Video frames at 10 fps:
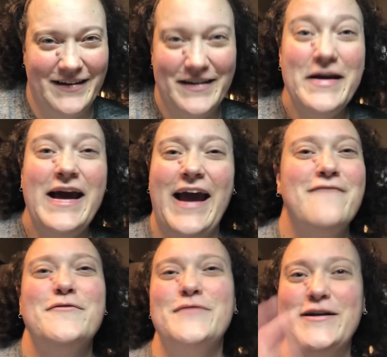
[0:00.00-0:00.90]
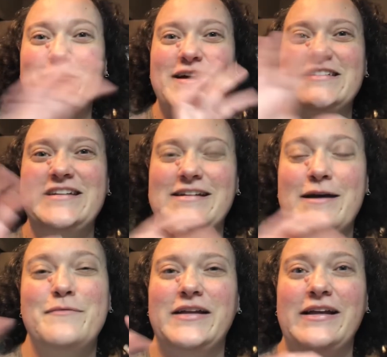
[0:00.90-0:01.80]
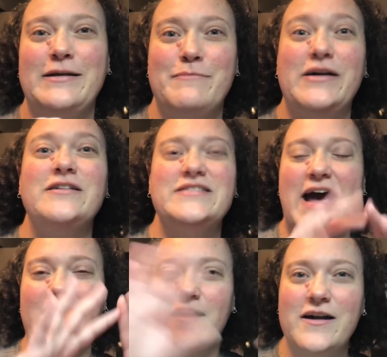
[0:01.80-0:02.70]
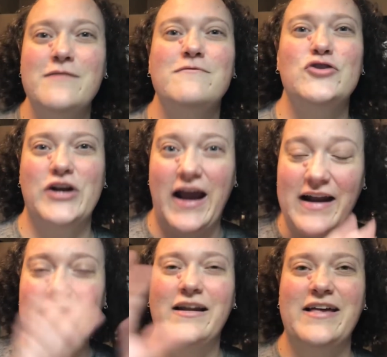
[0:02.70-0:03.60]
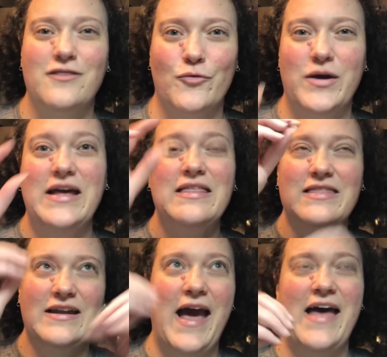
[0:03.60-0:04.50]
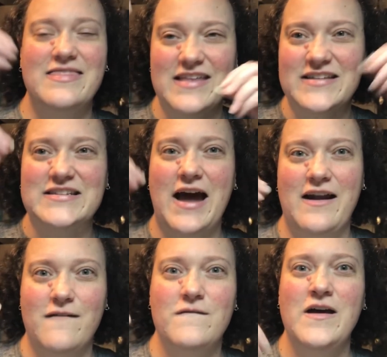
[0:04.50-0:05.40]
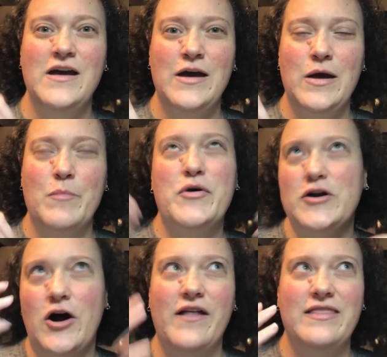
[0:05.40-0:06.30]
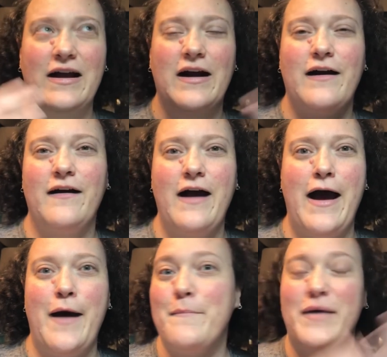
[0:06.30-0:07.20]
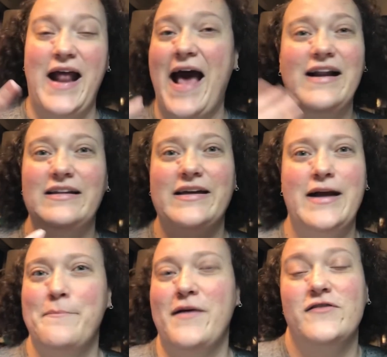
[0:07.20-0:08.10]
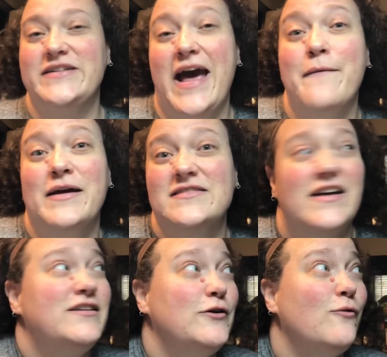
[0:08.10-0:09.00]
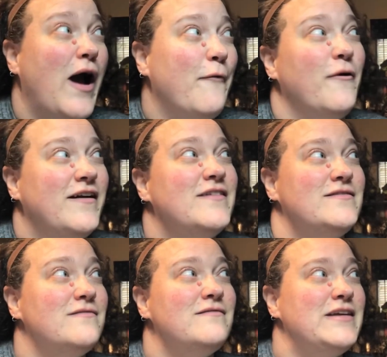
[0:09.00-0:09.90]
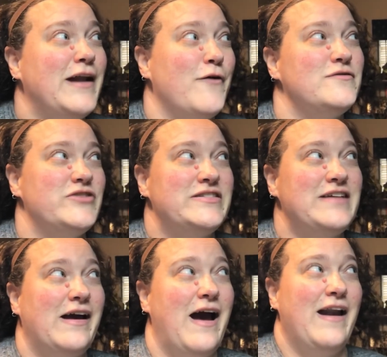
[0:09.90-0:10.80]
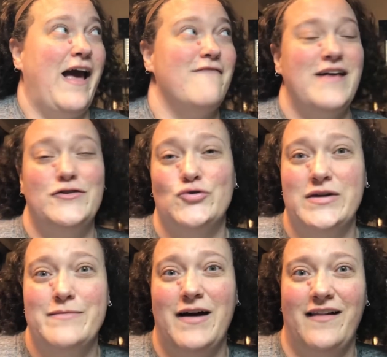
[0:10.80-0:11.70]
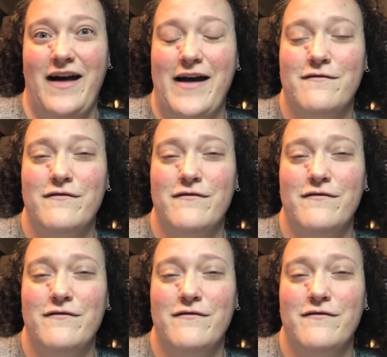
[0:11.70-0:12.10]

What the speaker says: Even when it wasn't completely built, I'd already created like the wreath and had things kind of put on there, but had it lit up every day because I knew I wanted, you know, just to kind of have that joy in my life